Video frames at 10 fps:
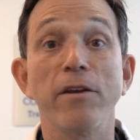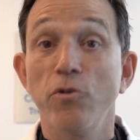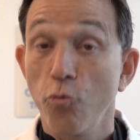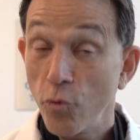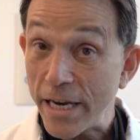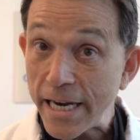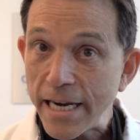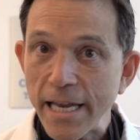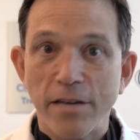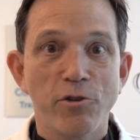you
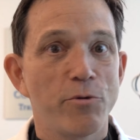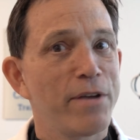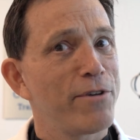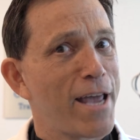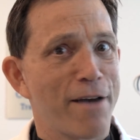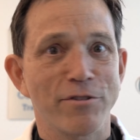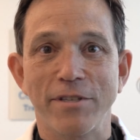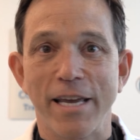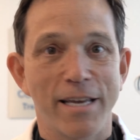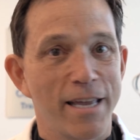read, and you even have to
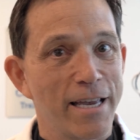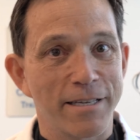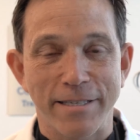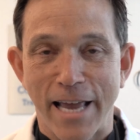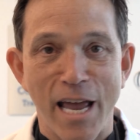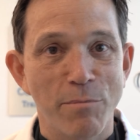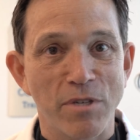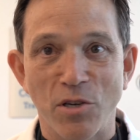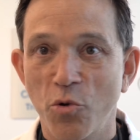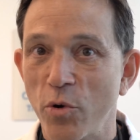take exams
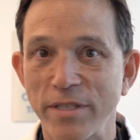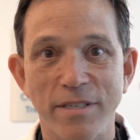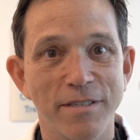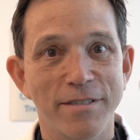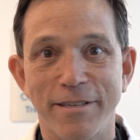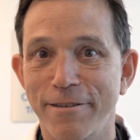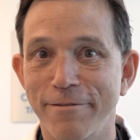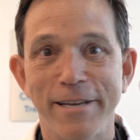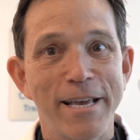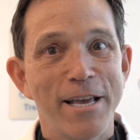and quizzes,
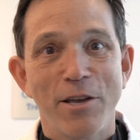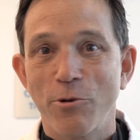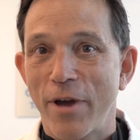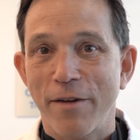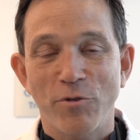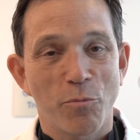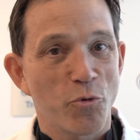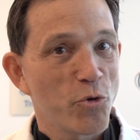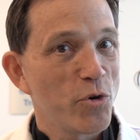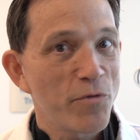and you have to
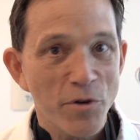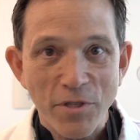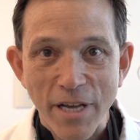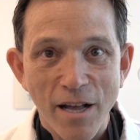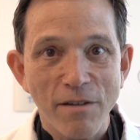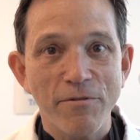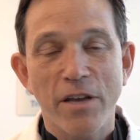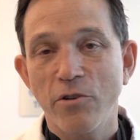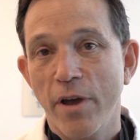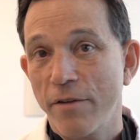prove yourself,
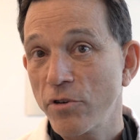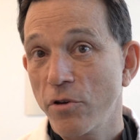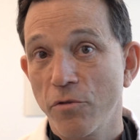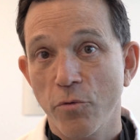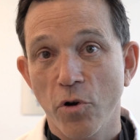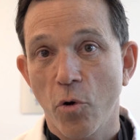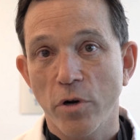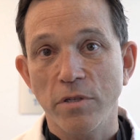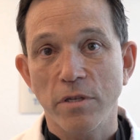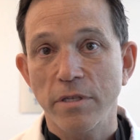and you have to go through a
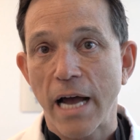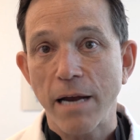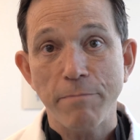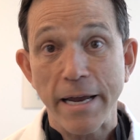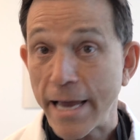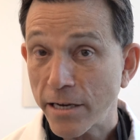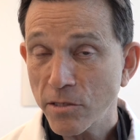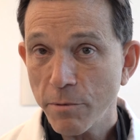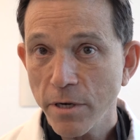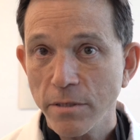course that's taught by
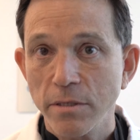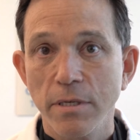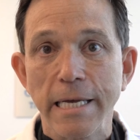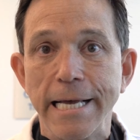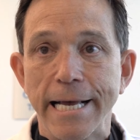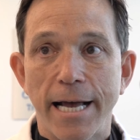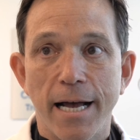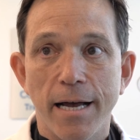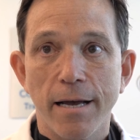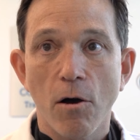experts
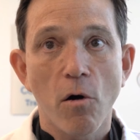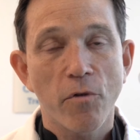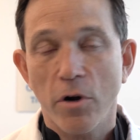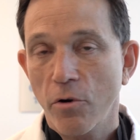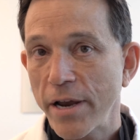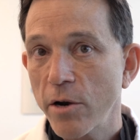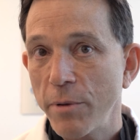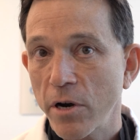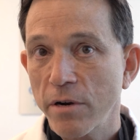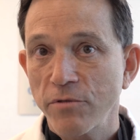over a greater
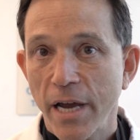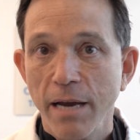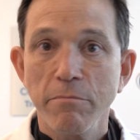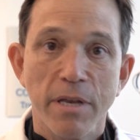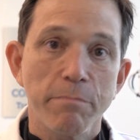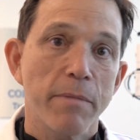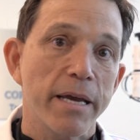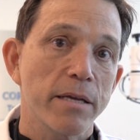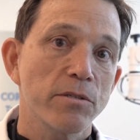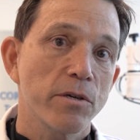period of time, then my
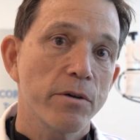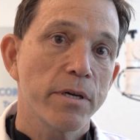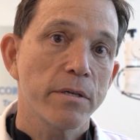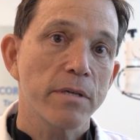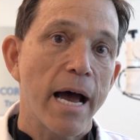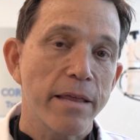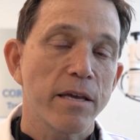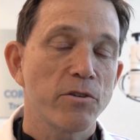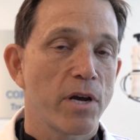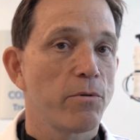answer is I
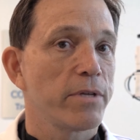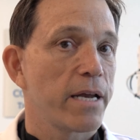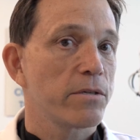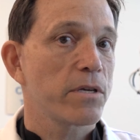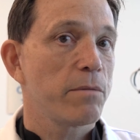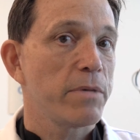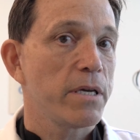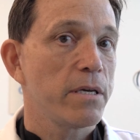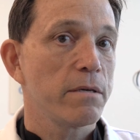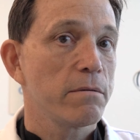think general dentists can
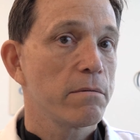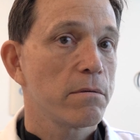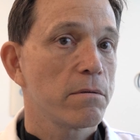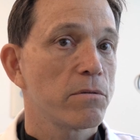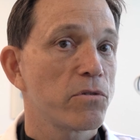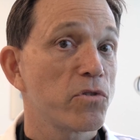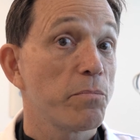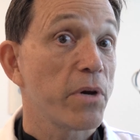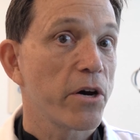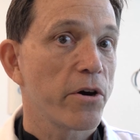be
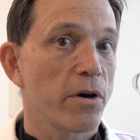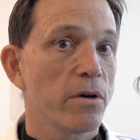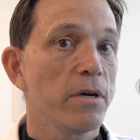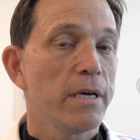superior